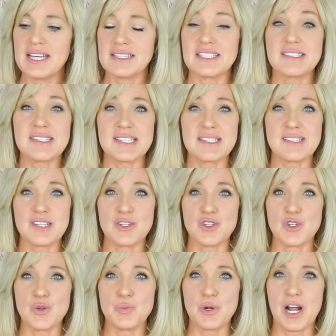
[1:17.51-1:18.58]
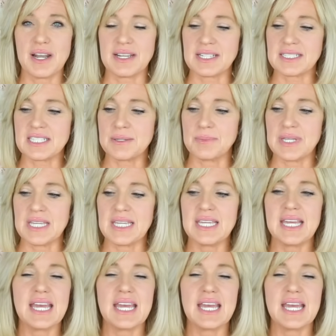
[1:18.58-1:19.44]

This is a new product to me,